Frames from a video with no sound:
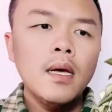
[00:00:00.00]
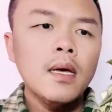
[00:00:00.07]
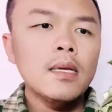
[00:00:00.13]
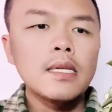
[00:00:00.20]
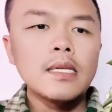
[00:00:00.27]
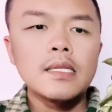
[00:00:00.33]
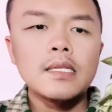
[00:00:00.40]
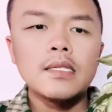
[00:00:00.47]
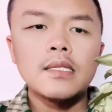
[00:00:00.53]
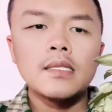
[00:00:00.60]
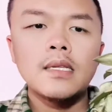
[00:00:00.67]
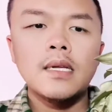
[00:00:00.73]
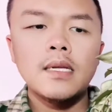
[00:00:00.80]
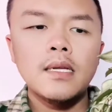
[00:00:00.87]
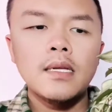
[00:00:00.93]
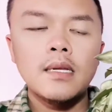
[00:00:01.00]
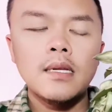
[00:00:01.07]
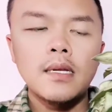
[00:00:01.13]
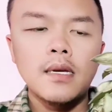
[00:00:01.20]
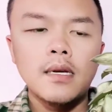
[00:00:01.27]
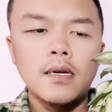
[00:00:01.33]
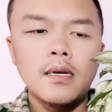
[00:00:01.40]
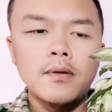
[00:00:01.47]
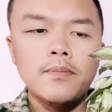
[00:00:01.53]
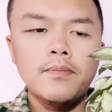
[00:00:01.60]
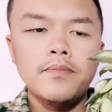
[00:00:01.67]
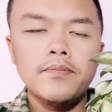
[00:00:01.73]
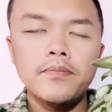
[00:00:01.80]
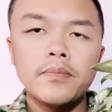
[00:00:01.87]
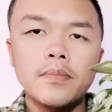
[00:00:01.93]
in
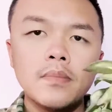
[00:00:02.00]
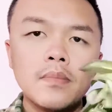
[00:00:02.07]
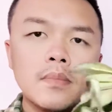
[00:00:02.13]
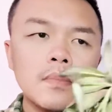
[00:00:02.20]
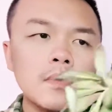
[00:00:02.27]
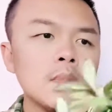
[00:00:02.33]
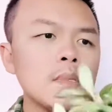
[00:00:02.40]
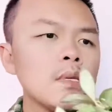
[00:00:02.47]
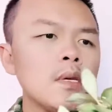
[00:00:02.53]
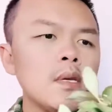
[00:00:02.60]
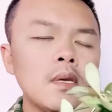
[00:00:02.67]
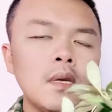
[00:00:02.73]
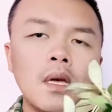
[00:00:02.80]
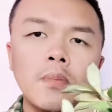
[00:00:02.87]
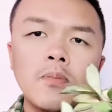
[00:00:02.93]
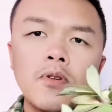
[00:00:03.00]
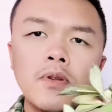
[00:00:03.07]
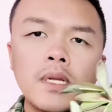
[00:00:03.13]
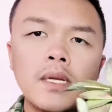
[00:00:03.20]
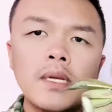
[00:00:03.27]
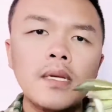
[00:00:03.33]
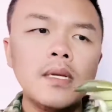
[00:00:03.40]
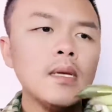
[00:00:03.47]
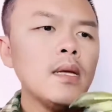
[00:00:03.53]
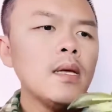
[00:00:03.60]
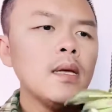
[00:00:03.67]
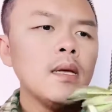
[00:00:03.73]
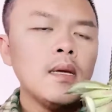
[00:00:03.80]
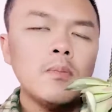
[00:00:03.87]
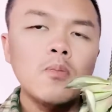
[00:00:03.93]
a pretty
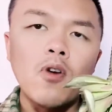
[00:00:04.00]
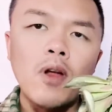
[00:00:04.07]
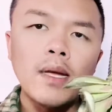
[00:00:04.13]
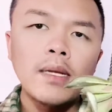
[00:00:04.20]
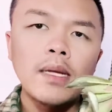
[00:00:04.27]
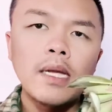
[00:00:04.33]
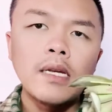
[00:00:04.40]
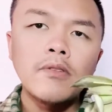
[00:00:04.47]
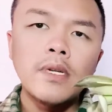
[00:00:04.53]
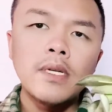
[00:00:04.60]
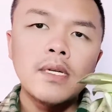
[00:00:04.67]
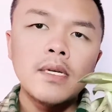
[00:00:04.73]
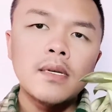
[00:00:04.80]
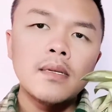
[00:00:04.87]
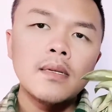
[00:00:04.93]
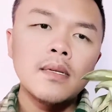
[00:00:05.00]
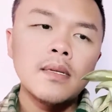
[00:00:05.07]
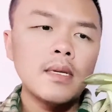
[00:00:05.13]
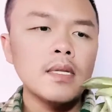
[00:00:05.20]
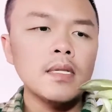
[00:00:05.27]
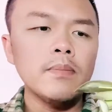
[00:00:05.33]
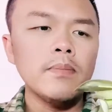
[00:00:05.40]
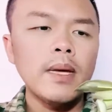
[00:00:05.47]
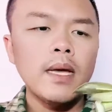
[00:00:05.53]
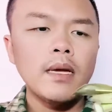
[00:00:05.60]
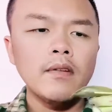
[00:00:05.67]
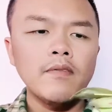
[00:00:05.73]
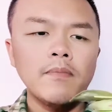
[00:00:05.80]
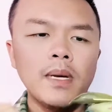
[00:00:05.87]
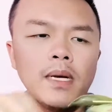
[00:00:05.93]
bright area in the back
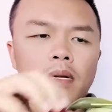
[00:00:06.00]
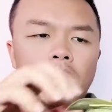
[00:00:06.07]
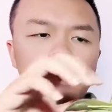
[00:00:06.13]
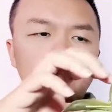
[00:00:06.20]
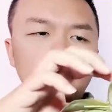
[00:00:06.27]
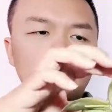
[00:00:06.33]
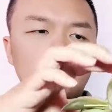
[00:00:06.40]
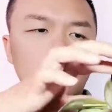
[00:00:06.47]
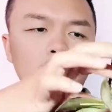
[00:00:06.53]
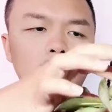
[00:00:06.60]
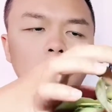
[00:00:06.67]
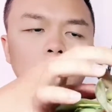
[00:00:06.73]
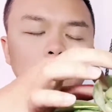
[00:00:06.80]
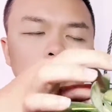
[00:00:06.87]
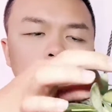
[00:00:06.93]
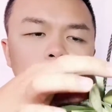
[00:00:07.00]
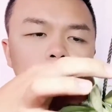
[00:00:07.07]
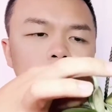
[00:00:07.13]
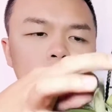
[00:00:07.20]
of my garden.